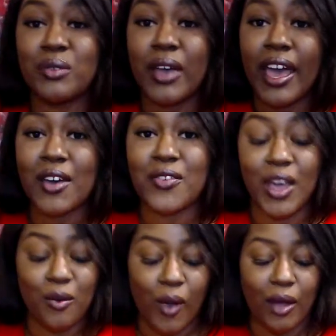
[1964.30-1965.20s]
to have,
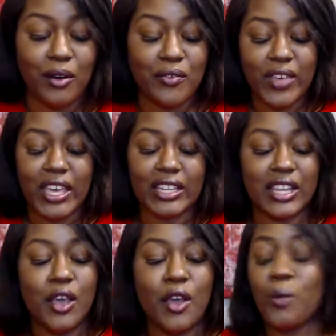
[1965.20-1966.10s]
that wow
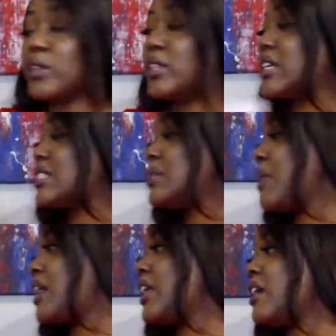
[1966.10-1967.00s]
effect when they see
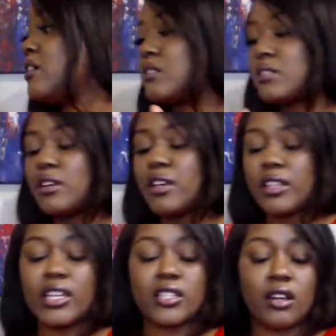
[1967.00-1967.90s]
my nails.
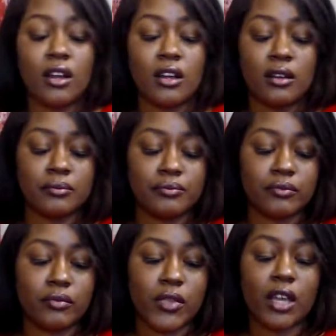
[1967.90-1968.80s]
These are
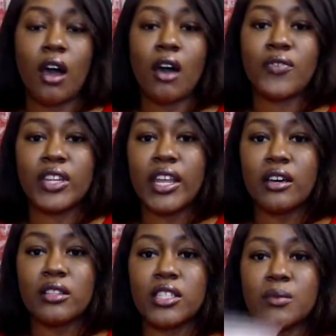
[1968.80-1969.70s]
coffin
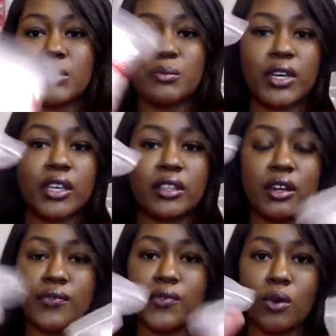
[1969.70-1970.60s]
nail tips, but
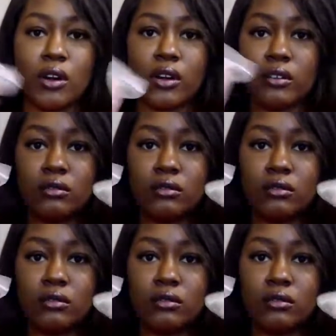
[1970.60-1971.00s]
they're for